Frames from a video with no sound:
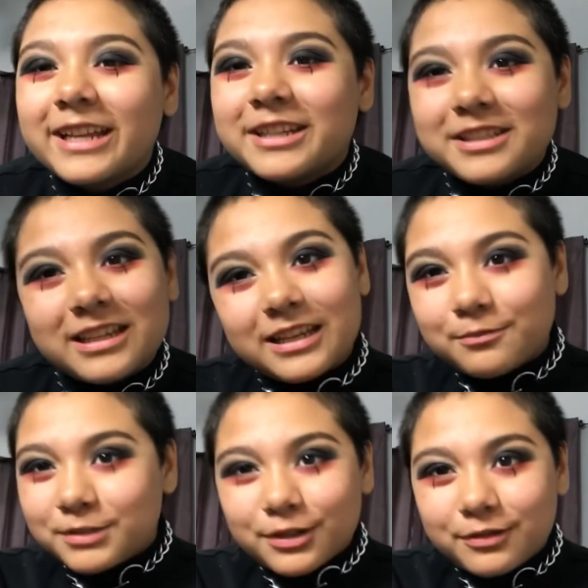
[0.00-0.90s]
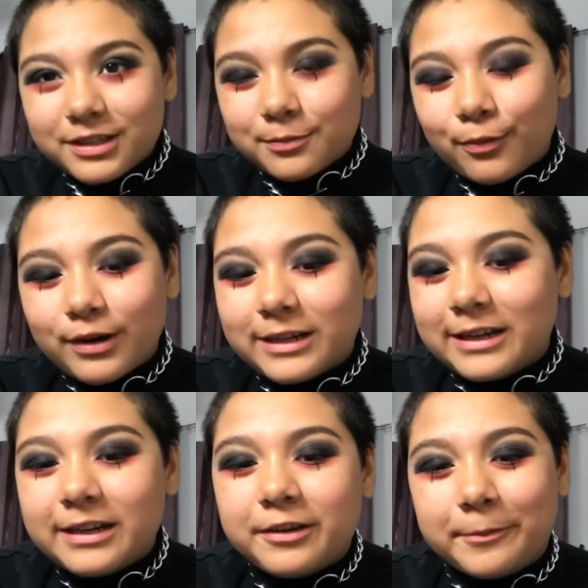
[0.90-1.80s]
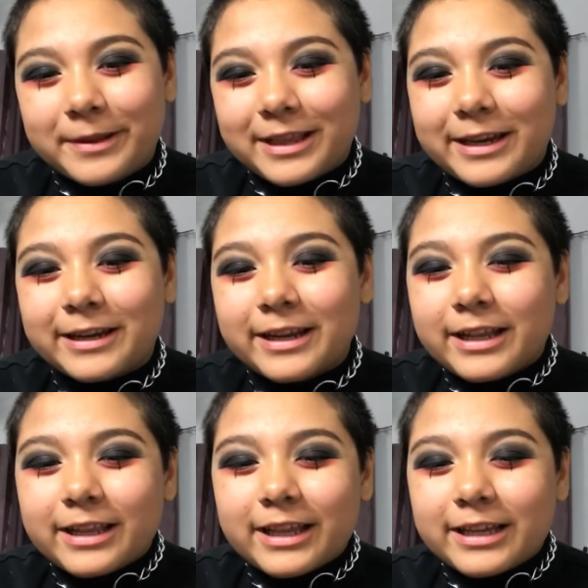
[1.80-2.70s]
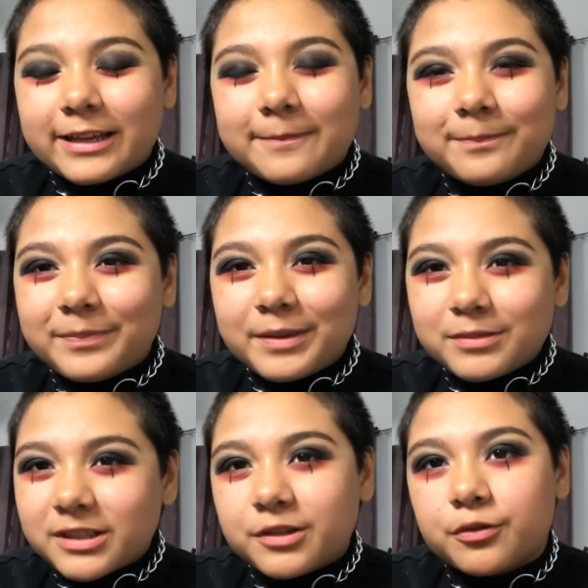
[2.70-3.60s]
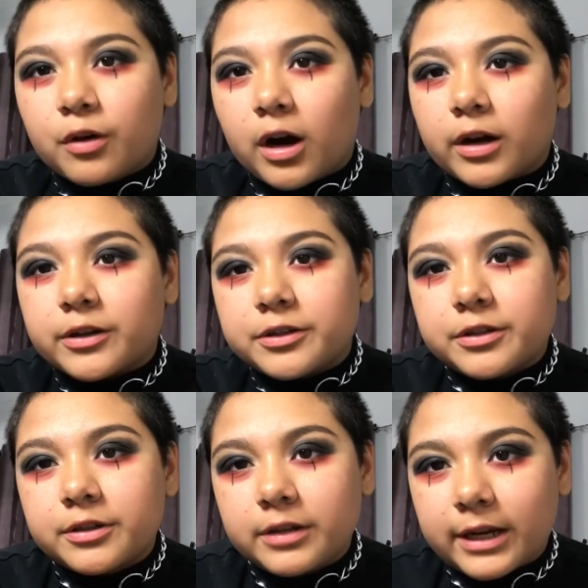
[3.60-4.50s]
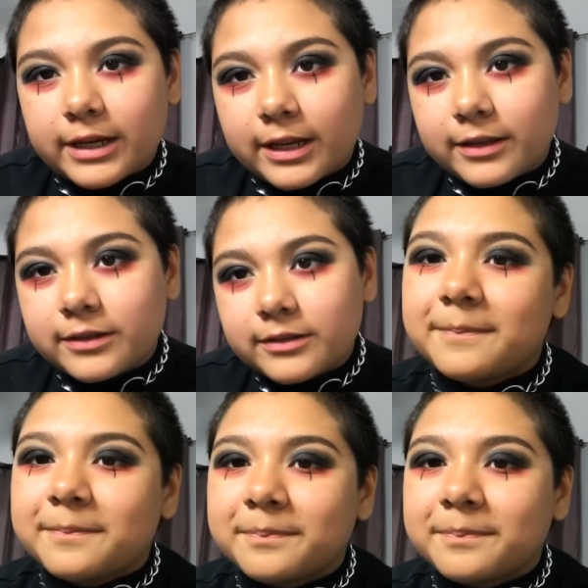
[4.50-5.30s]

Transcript: She's like, I'm so disappointed in you. But then like it wasn't too harsh, I guess.